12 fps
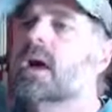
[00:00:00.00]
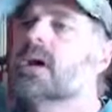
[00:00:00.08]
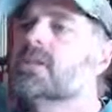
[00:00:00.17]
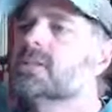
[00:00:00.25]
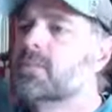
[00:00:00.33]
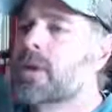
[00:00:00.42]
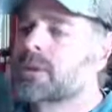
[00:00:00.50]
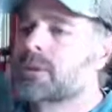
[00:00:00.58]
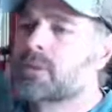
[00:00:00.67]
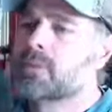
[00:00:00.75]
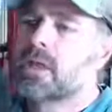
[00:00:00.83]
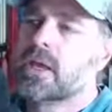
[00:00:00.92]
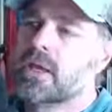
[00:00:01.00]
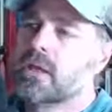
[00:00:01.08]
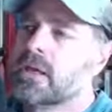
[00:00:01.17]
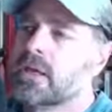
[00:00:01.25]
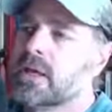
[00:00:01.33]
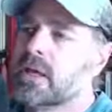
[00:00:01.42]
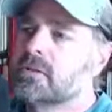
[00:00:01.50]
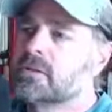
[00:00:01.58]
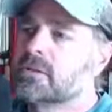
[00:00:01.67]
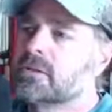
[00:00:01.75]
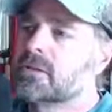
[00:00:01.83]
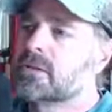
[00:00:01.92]
Especially with a hand like
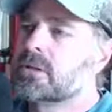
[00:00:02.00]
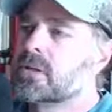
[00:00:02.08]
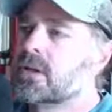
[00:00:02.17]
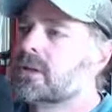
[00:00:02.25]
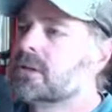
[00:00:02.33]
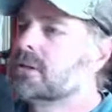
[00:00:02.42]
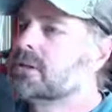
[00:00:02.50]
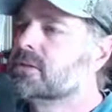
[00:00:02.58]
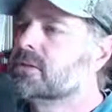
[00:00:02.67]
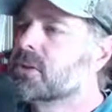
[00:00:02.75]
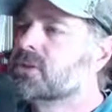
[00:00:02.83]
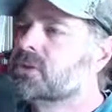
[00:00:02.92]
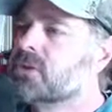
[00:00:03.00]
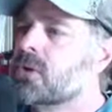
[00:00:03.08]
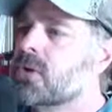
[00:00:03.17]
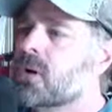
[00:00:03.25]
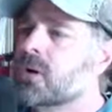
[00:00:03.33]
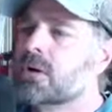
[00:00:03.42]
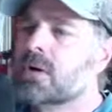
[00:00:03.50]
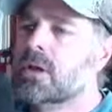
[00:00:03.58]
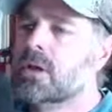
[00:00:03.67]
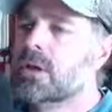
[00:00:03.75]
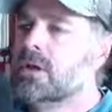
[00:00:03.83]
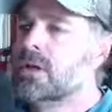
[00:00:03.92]
aces that is so strong,
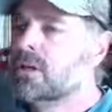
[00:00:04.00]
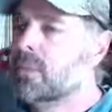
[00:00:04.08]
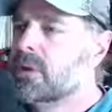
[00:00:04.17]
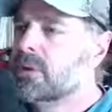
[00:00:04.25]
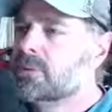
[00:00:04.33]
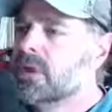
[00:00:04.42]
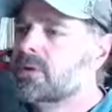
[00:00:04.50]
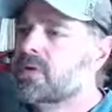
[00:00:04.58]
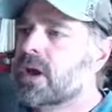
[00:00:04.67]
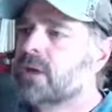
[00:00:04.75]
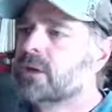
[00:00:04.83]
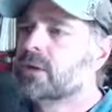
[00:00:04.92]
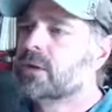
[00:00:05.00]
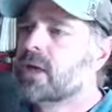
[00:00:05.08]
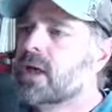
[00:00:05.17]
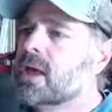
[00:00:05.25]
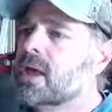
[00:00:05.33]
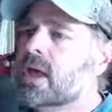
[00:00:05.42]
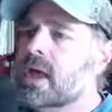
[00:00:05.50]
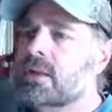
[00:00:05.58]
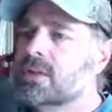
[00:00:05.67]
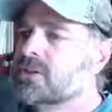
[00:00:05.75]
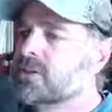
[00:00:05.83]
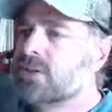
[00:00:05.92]
you need to build value,
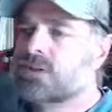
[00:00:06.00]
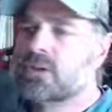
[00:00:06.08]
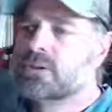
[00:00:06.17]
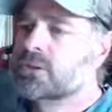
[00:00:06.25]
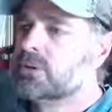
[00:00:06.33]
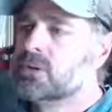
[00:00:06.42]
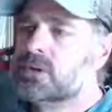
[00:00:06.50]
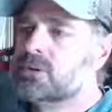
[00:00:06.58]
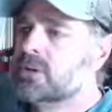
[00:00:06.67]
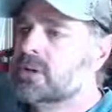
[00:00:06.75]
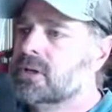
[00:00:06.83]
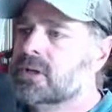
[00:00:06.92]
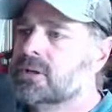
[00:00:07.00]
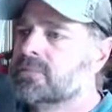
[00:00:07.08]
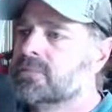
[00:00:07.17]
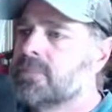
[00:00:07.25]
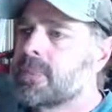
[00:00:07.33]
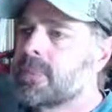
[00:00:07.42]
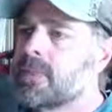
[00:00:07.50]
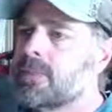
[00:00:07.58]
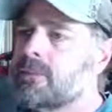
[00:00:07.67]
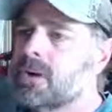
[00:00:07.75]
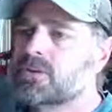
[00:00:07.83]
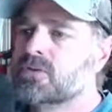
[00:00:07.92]
and they're so vulnerable
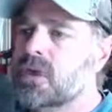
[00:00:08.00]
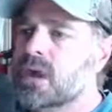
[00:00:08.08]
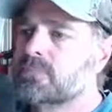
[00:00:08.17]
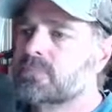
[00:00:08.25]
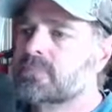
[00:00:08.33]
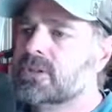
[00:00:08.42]
post-flop.